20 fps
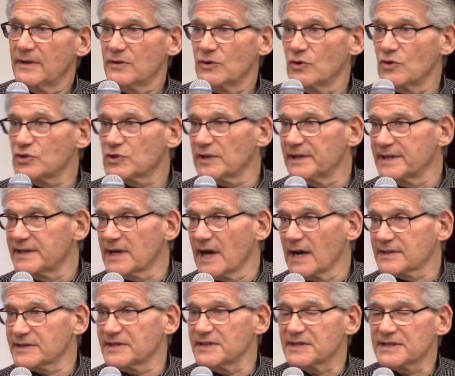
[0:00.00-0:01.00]
usually
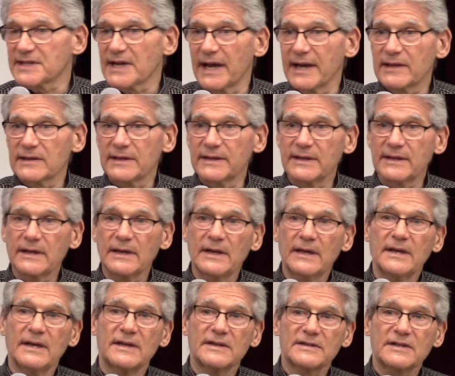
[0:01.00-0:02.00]
doxycycline,
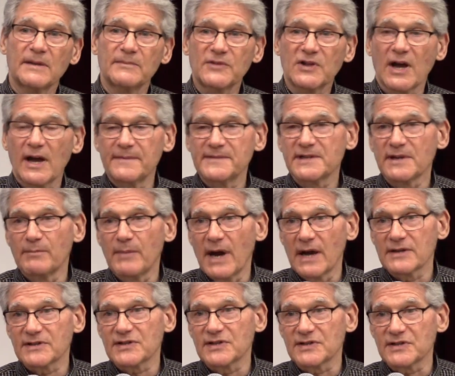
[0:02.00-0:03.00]
sometimes
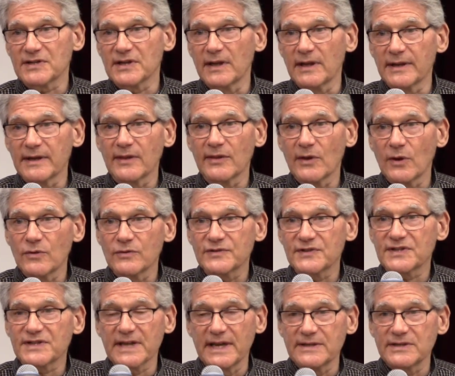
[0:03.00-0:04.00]
amoxicillin in
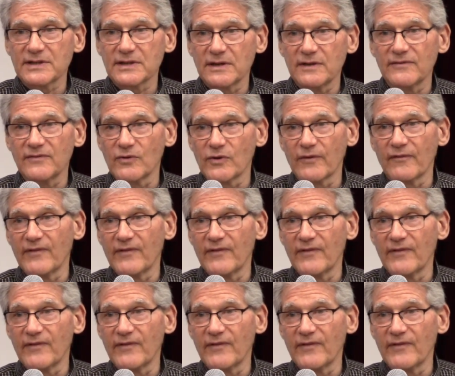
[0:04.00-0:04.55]
those sensitive or